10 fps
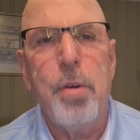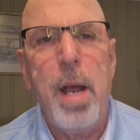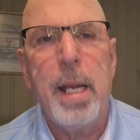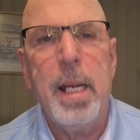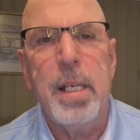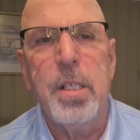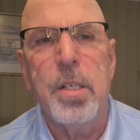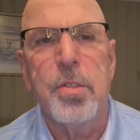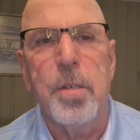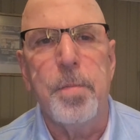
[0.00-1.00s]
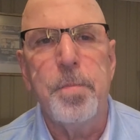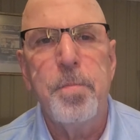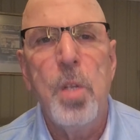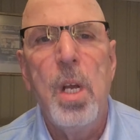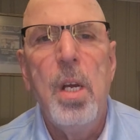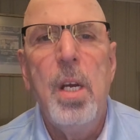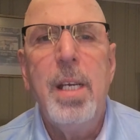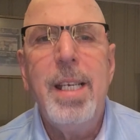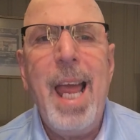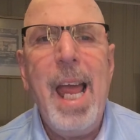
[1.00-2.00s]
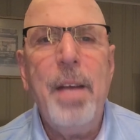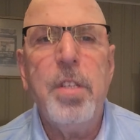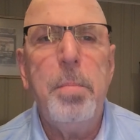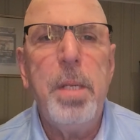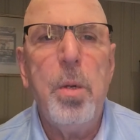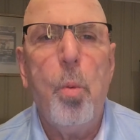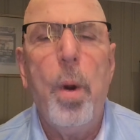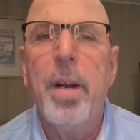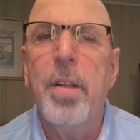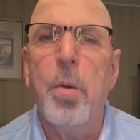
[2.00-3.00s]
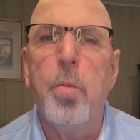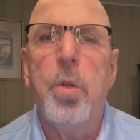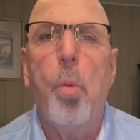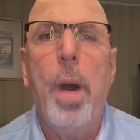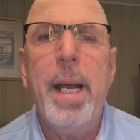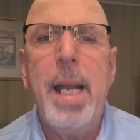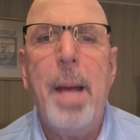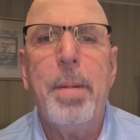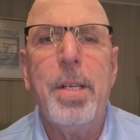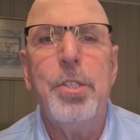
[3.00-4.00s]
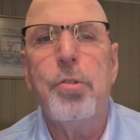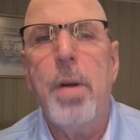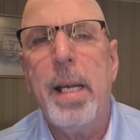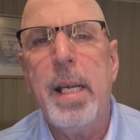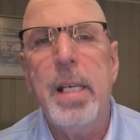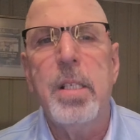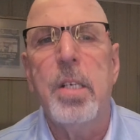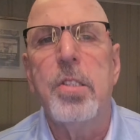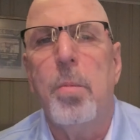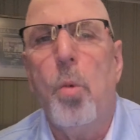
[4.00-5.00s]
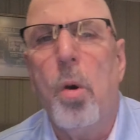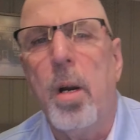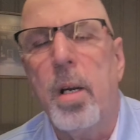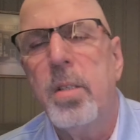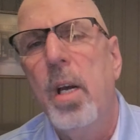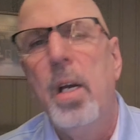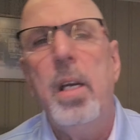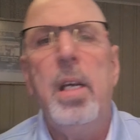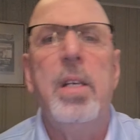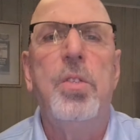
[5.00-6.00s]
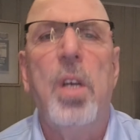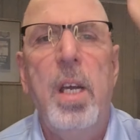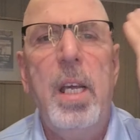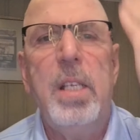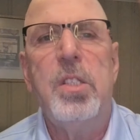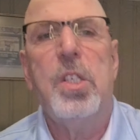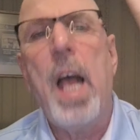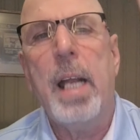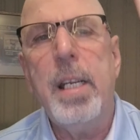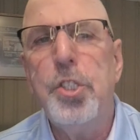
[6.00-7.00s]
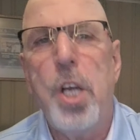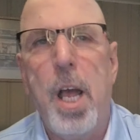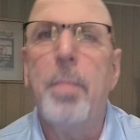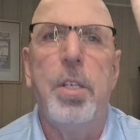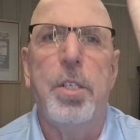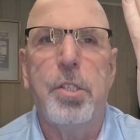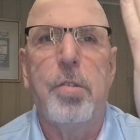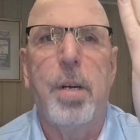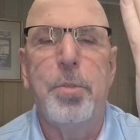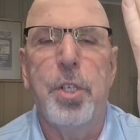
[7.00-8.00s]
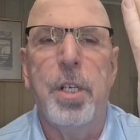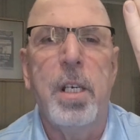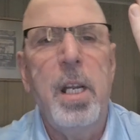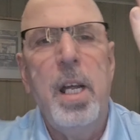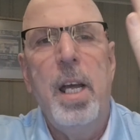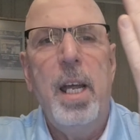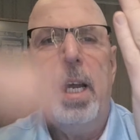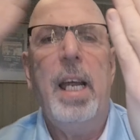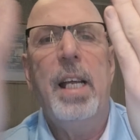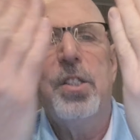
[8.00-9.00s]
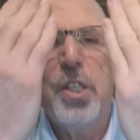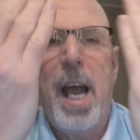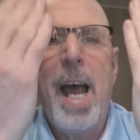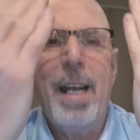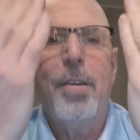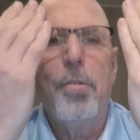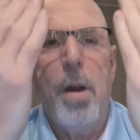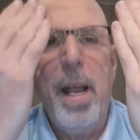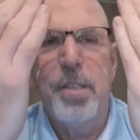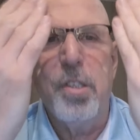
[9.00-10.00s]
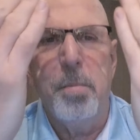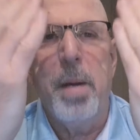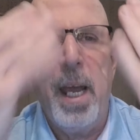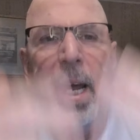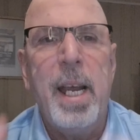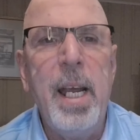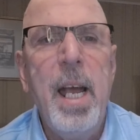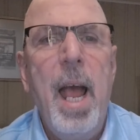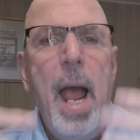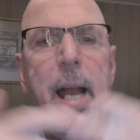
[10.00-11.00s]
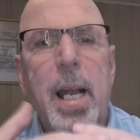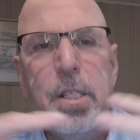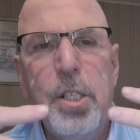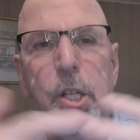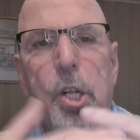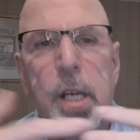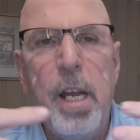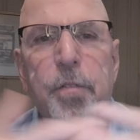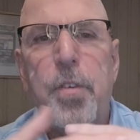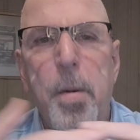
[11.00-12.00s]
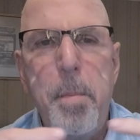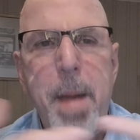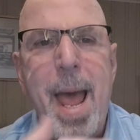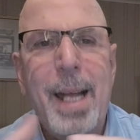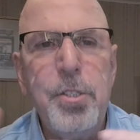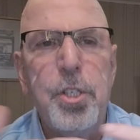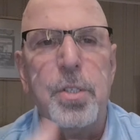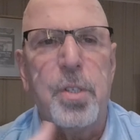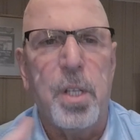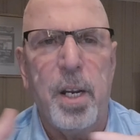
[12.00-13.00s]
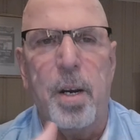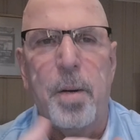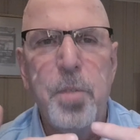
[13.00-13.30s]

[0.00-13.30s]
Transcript: tracking system, you have to be aware that the way an applicant tracking system works is it's got a job description, it's got a resume, and it's looking for matches there.